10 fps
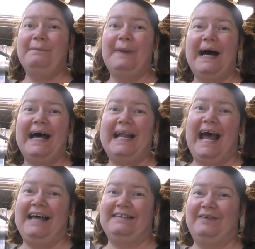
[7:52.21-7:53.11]
but
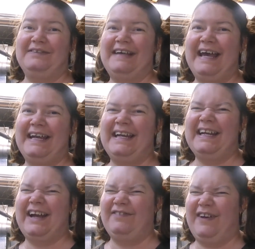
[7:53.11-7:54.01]
as I was
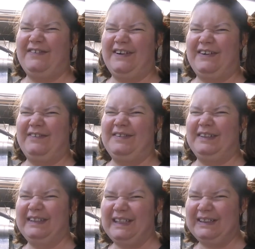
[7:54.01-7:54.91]
editing, I found out it was a
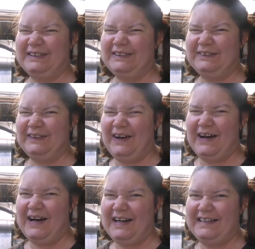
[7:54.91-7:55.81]
little too
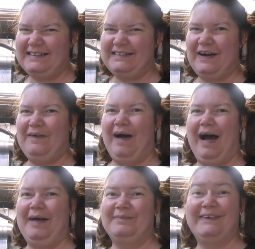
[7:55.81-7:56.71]
long, so
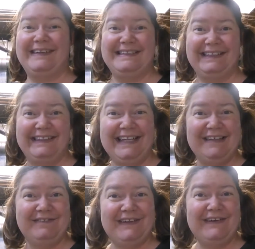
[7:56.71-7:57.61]
I'm going to
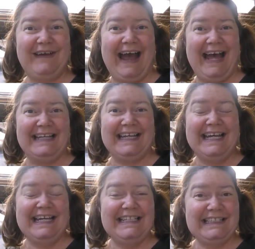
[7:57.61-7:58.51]
leave you at
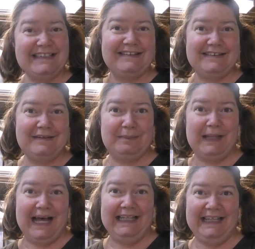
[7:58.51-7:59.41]
just the
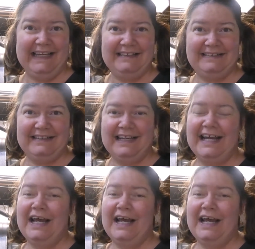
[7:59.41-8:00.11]
supply list,